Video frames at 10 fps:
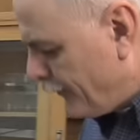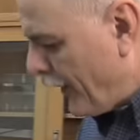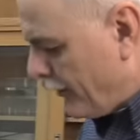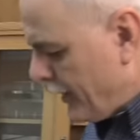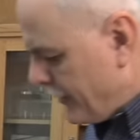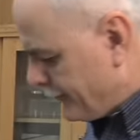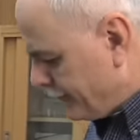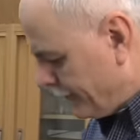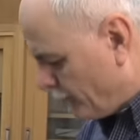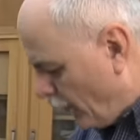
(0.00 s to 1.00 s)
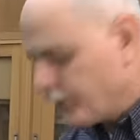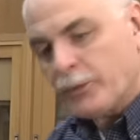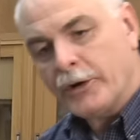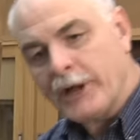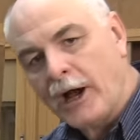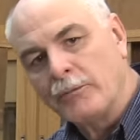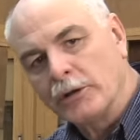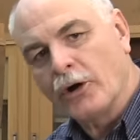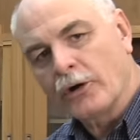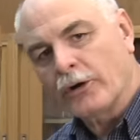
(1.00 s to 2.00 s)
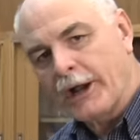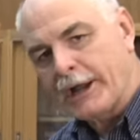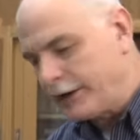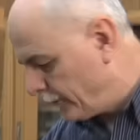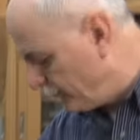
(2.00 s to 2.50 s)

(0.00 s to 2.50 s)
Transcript: of foundations is once we're down below grade, it